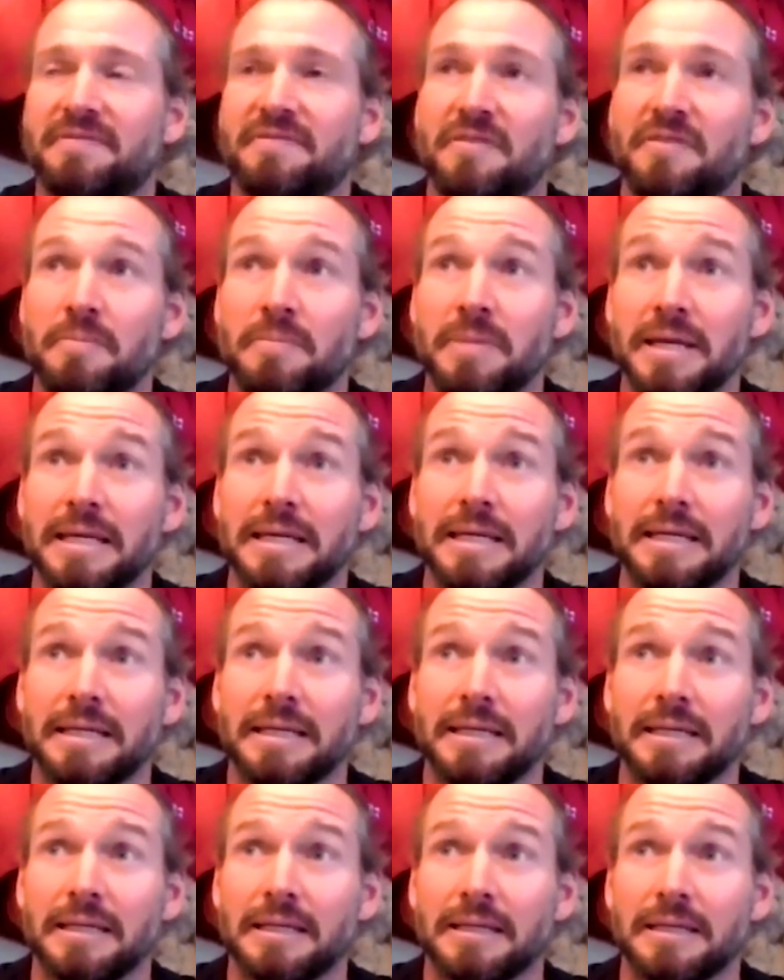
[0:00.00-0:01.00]
for
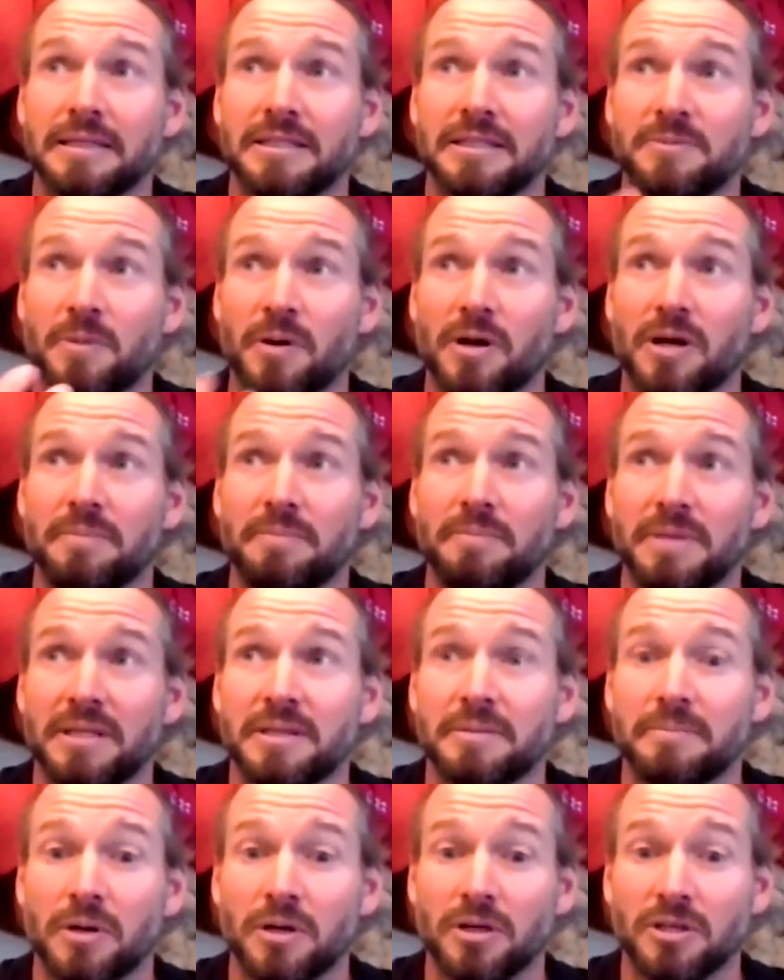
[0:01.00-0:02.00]
me, inspired
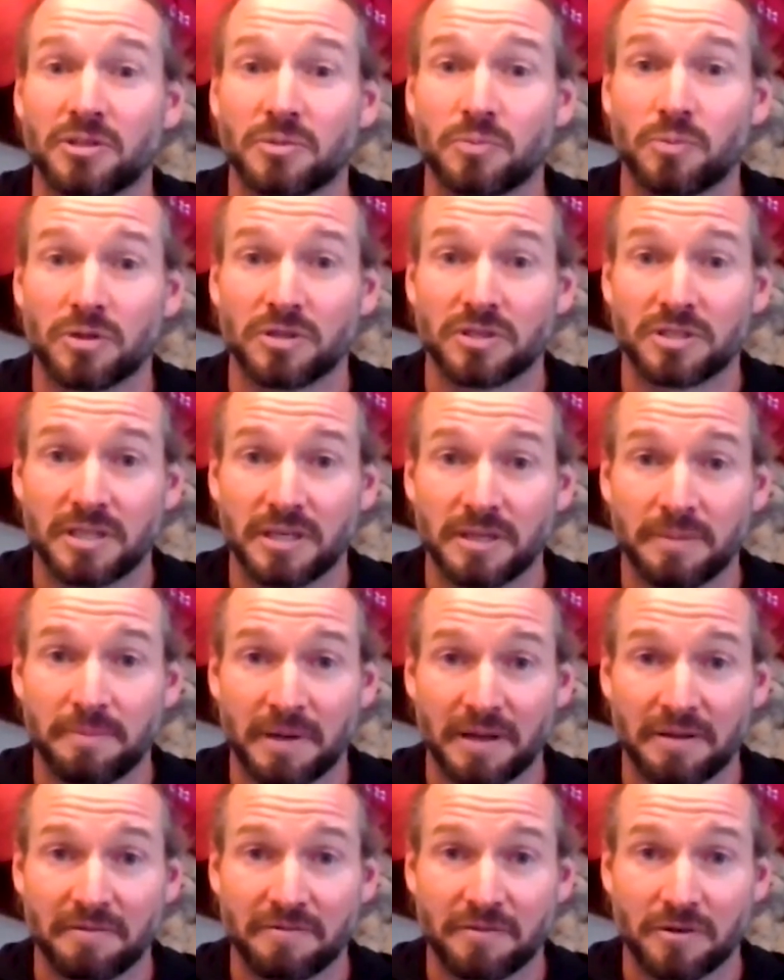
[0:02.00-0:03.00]
me the most was the
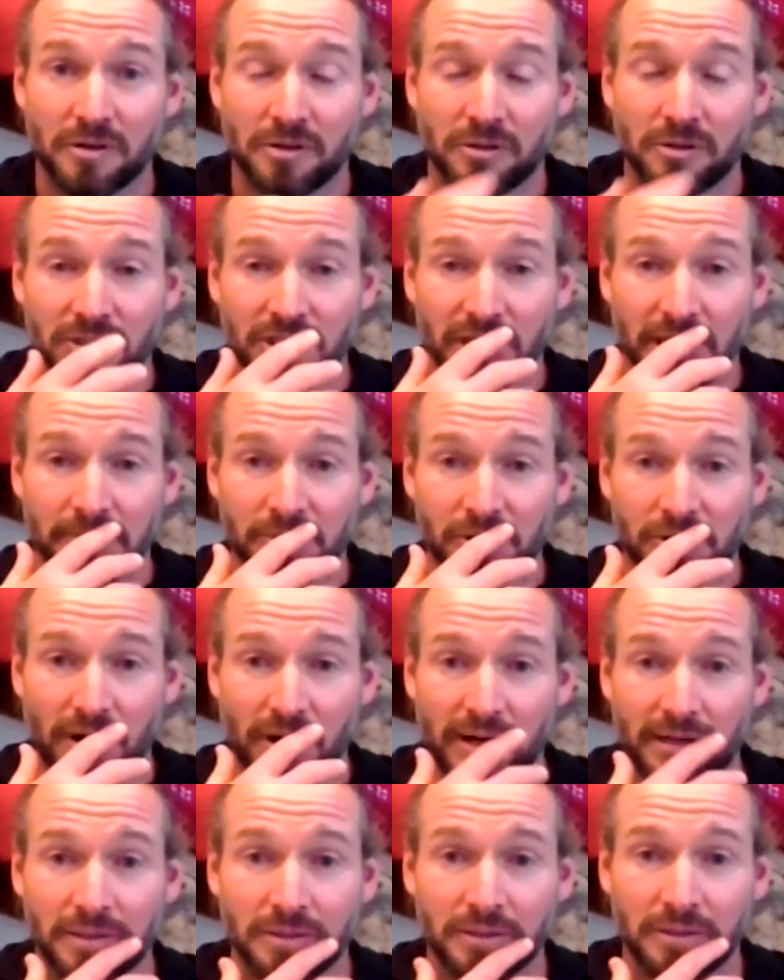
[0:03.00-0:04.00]
Ben Fogle, James
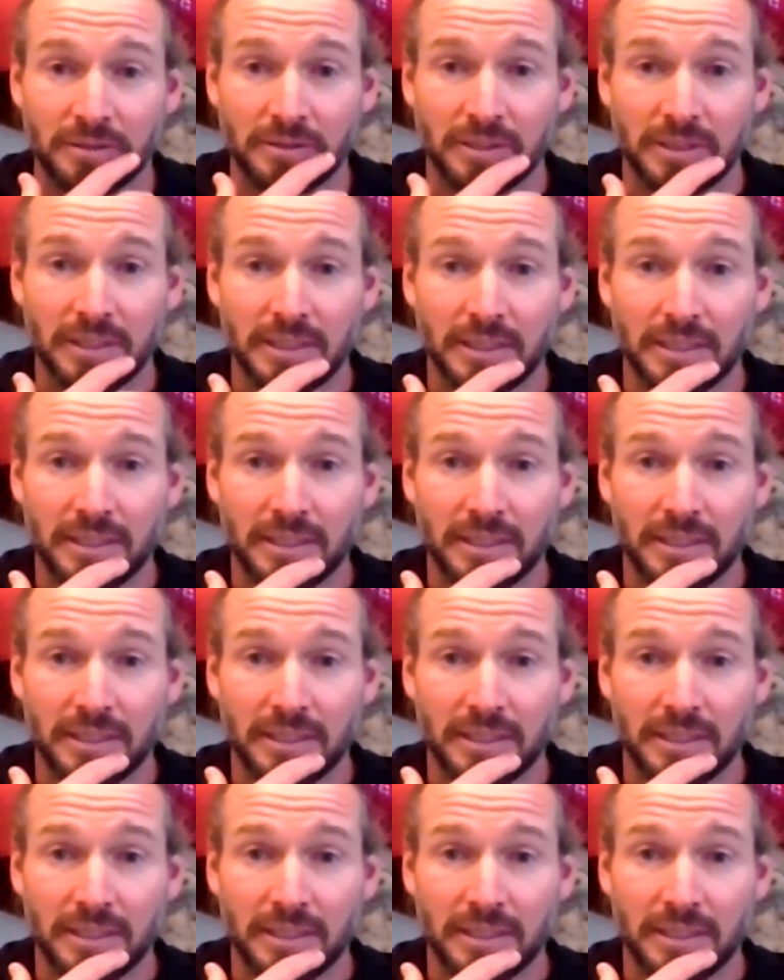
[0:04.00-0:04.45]
Cracknell,